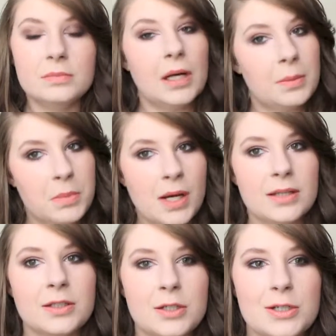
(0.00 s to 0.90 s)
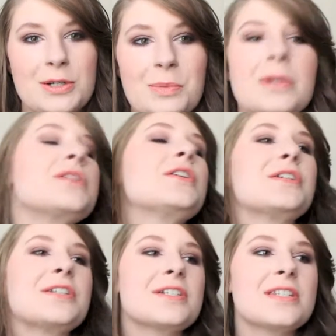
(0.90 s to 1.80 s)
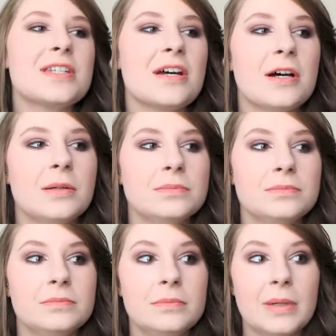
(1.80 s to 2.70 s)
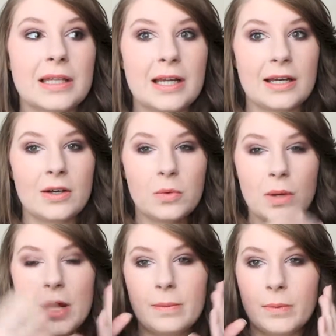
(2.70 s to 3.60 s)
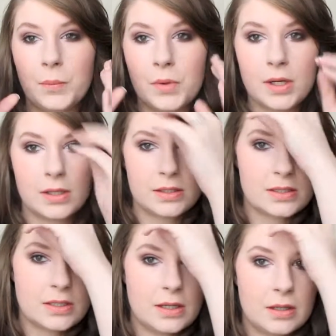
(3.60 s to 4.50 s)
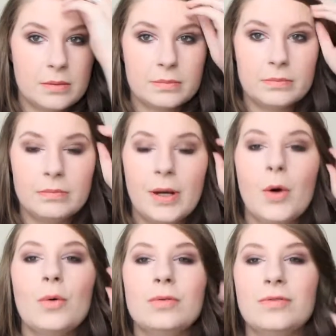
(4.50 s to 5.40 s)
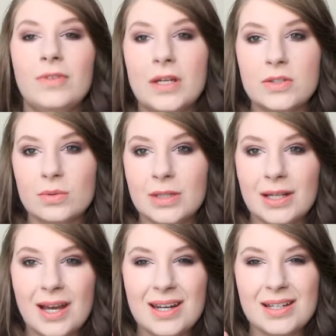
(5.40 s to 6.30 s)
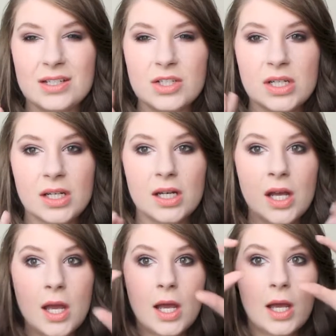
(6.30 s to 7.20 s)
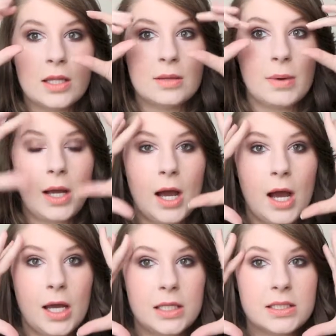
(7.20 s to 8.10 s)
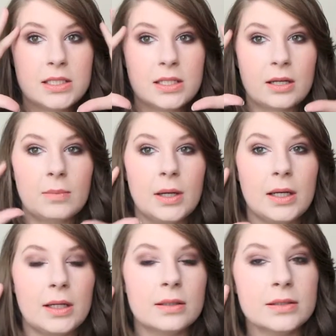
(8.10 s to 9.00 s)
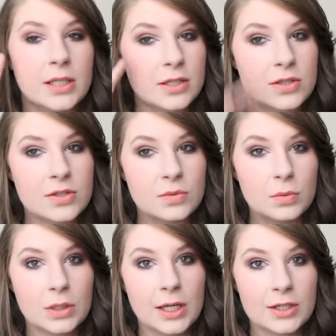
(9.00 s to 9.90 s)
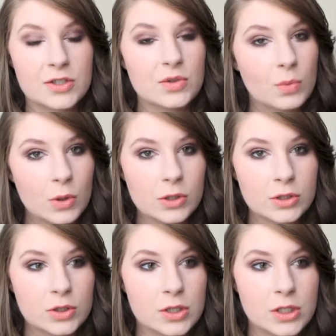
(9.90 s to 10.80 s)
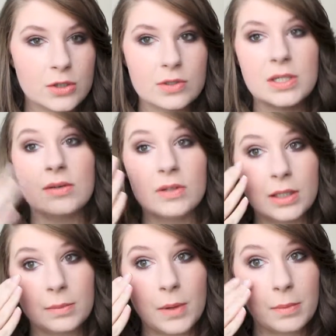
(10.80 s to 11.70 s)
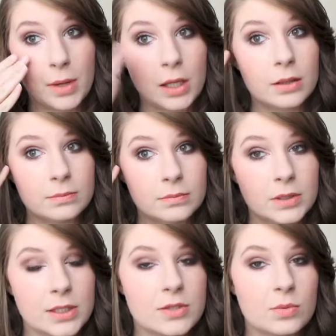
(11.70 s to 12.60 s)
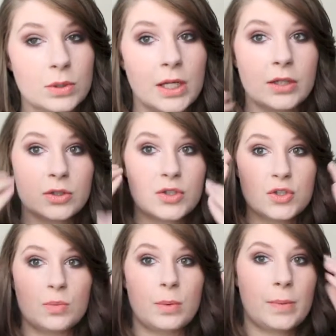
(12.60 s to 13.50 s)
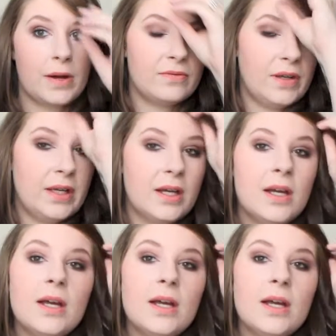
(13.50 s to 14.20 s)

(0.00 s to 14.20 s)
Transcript: I'm not gonna show pictures, but like what happened was my whole face would get kind of itchy, and then my eyes, like my lids were like swollen closed, even like my bottom lids were like super puffy.